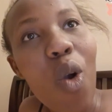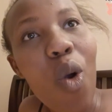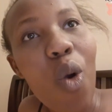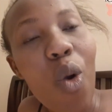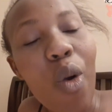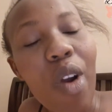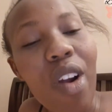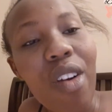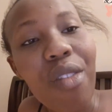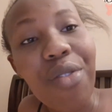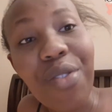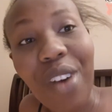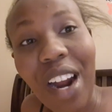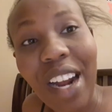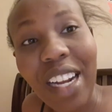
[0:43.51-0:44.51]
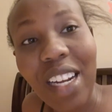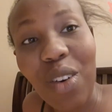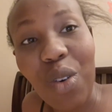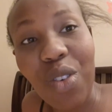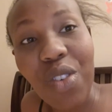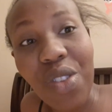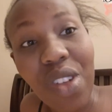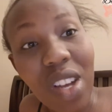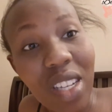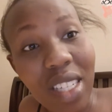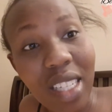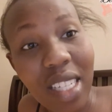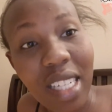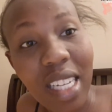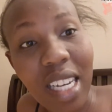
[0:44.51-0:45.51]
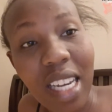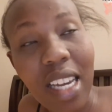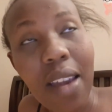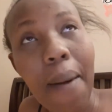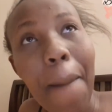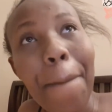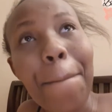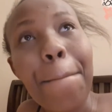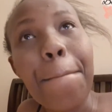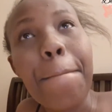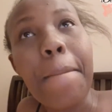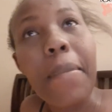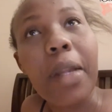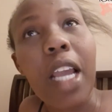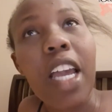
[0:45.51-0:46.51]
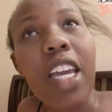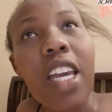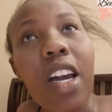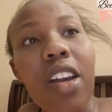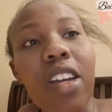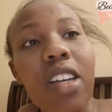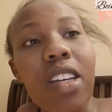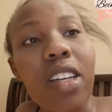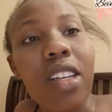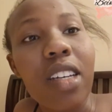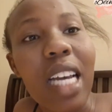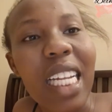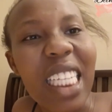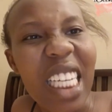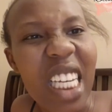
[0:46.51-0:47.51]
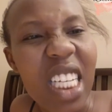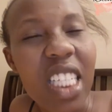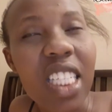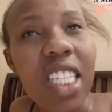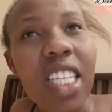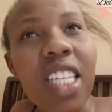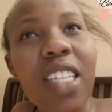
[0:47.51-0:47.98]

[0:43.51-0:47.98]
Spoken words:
or Friday or Thursday at 8.